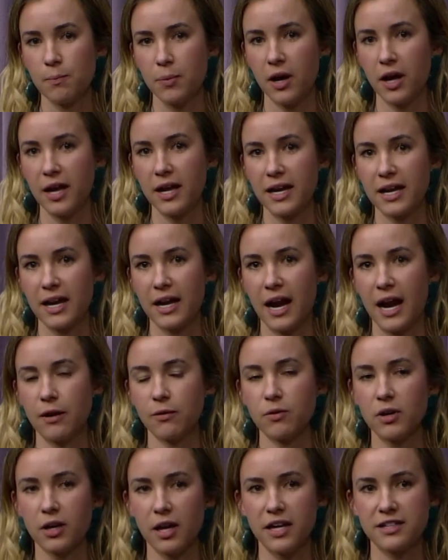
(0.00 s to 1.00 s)
But I
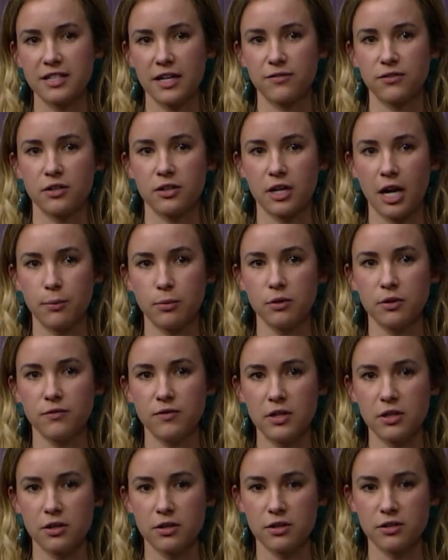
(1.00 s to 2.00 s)
realized after a couple
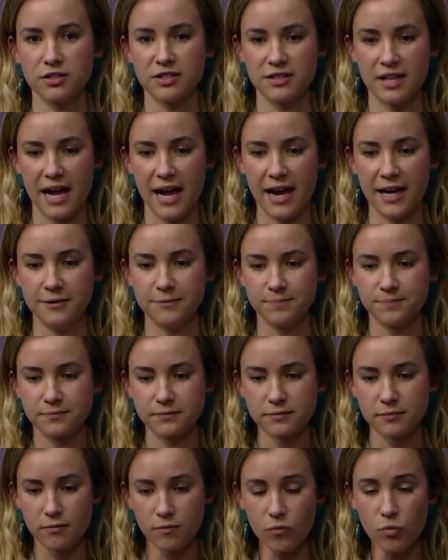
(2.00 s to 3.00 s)
of years that
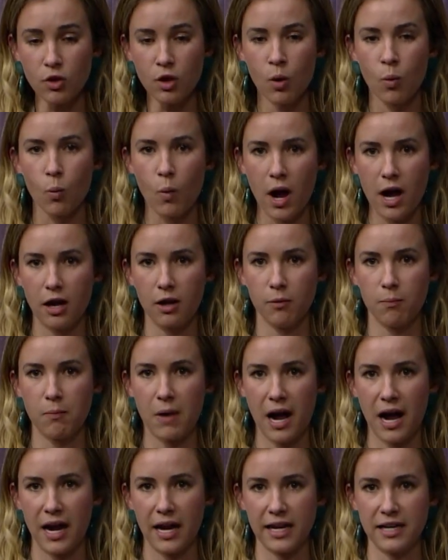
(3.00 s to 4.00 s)
while
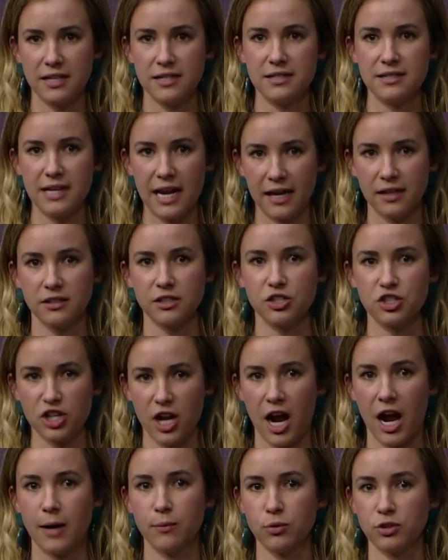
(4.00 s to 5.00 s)
my daily
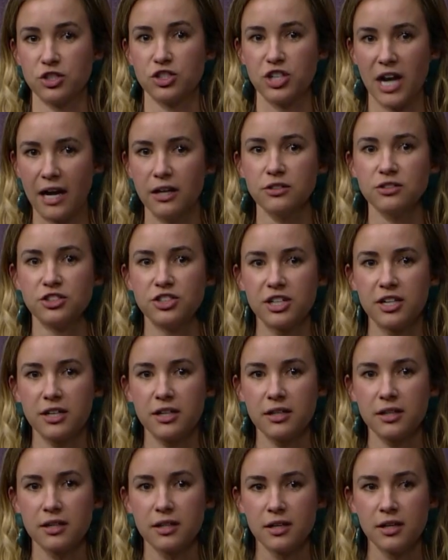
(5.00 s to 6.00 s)
job was
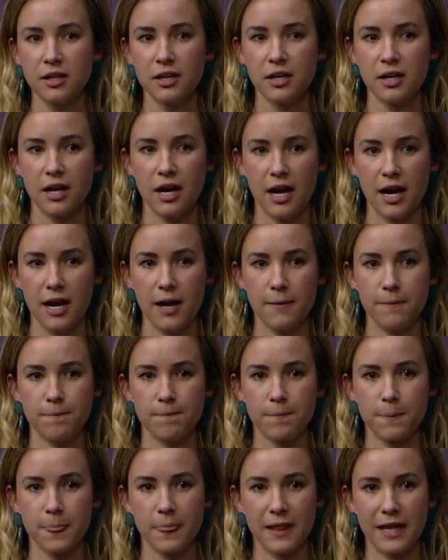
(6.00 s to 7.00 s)
challenging,
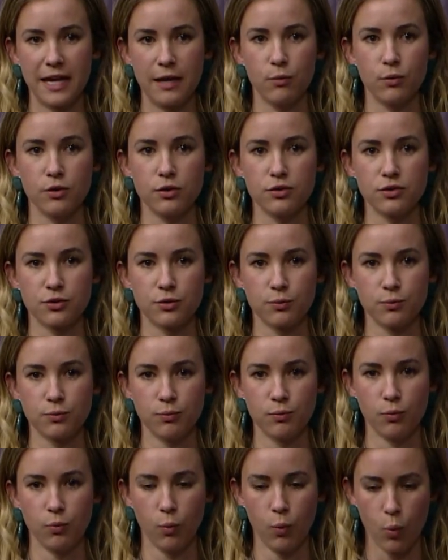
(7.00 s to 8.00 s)
um, it was
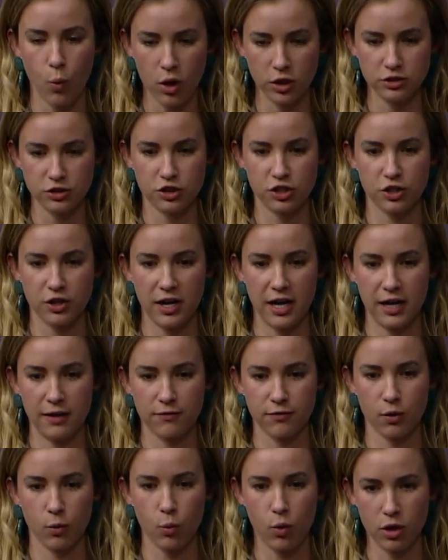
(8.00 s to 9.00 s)
one
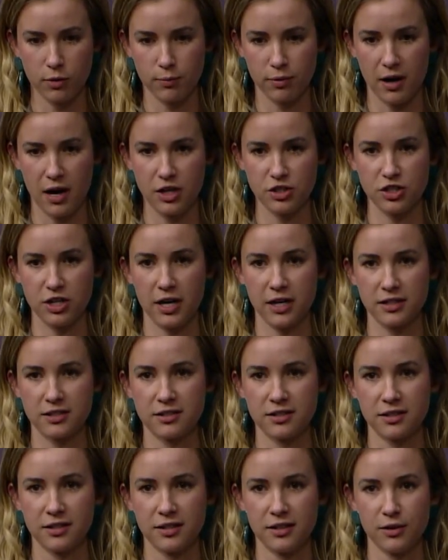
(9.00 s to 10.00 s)
trade for one
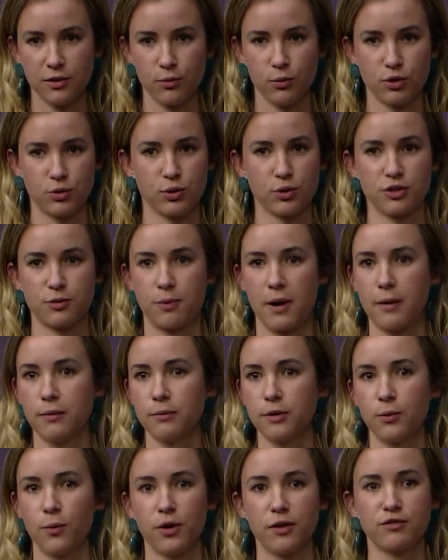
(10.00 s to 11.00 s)
project, which was
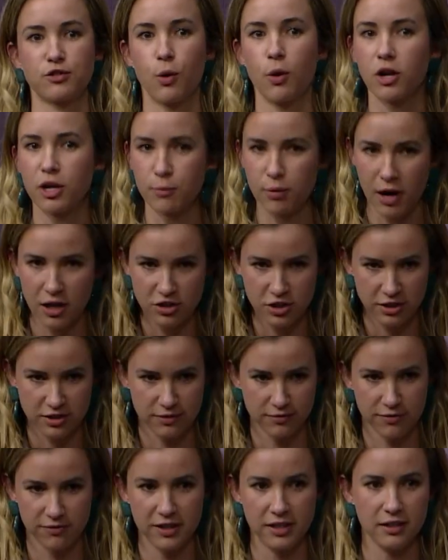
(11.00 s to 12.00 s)
probably one of twenty
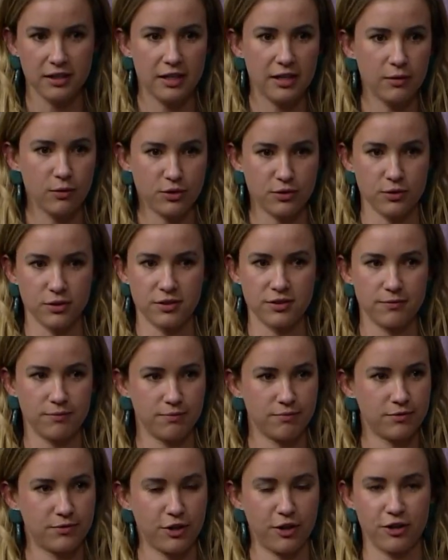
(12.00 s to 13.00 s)
projects in Philly, which was
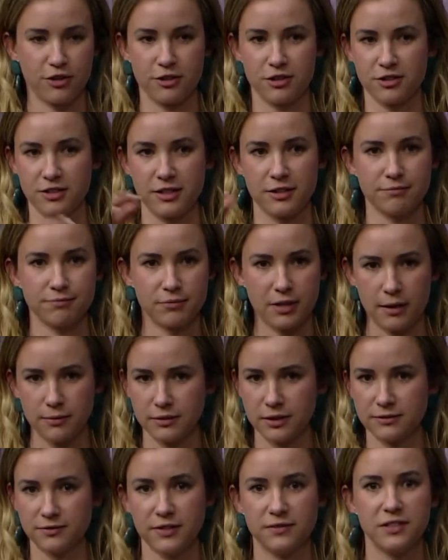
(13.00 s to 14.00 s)
Turner's in
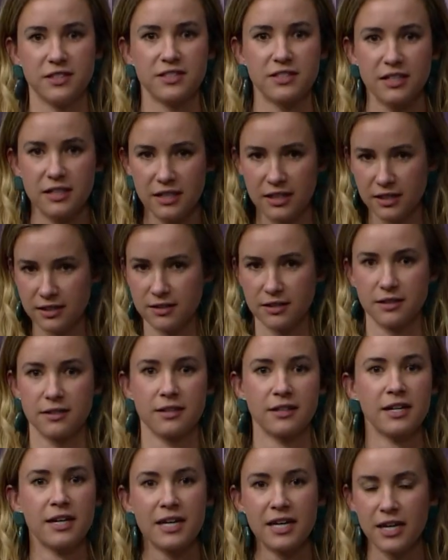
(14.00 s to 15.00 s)
probably fifty cities,
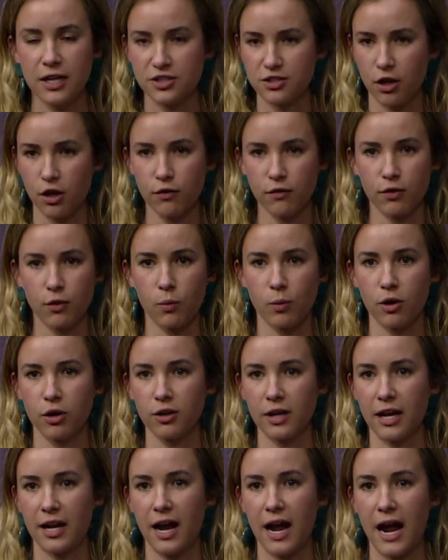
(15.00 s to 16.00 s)
and it's all over the
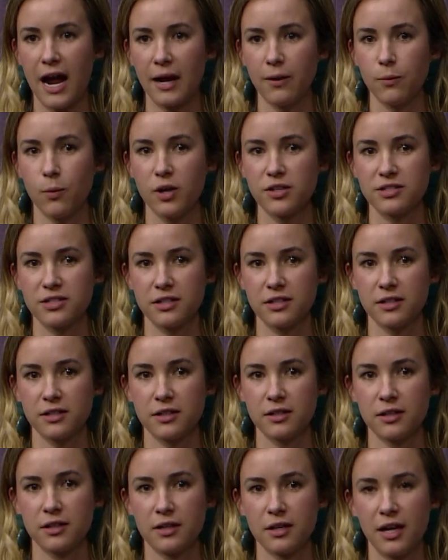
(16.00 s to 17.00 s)
world. I, I
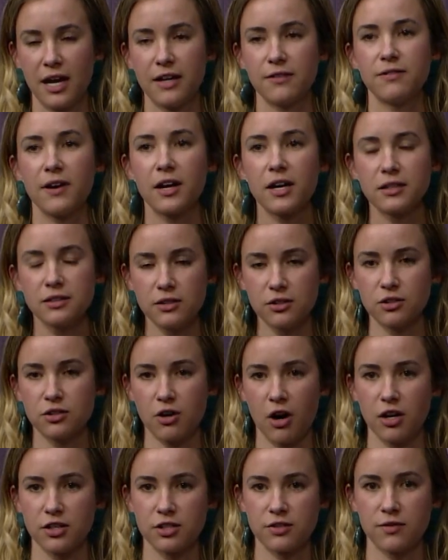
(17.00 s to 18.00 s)
wasn't, I had very little
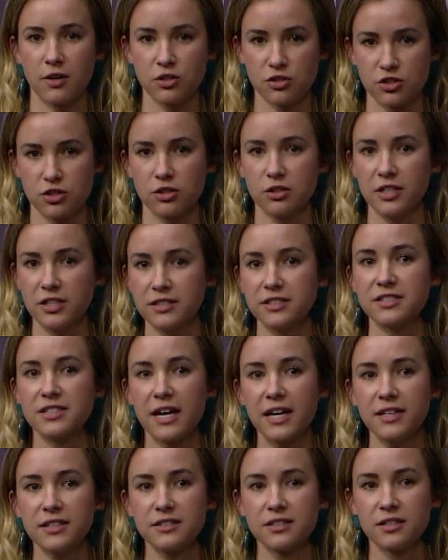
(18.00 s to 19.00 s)
cross-functional
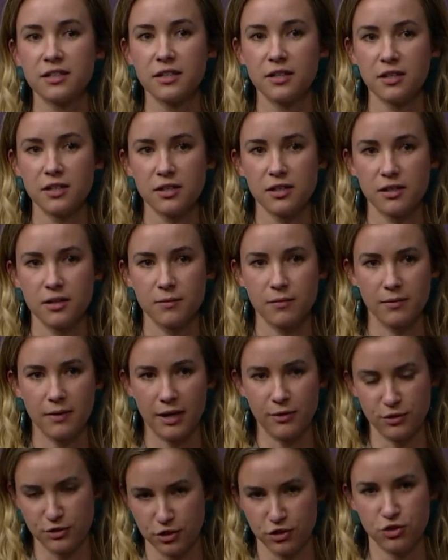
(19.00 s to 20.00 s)
insight.
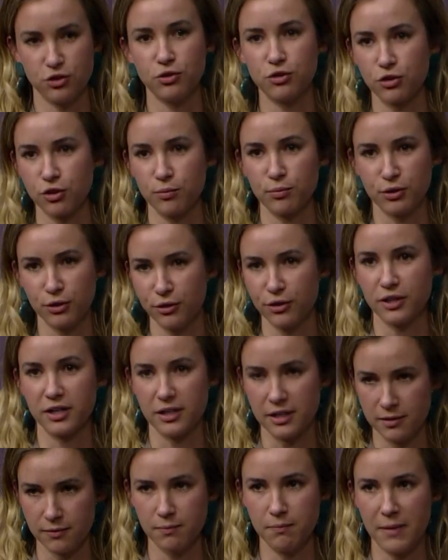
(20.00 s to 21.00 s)
I was a junior employee
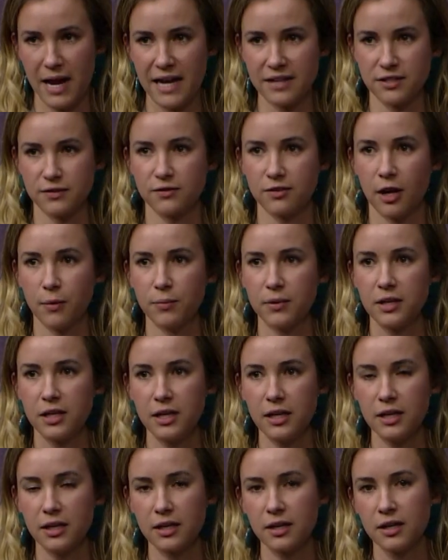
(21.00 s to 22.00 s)
at a massive
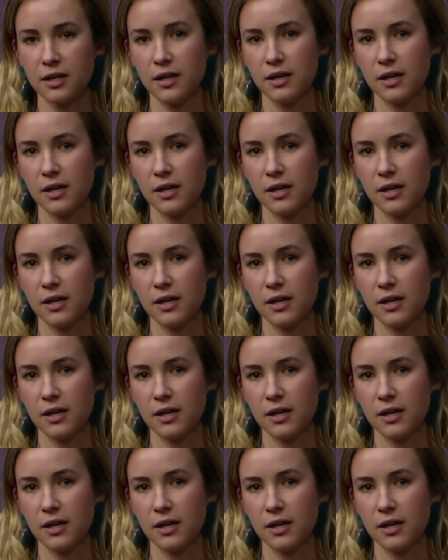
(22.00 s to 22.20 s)
company.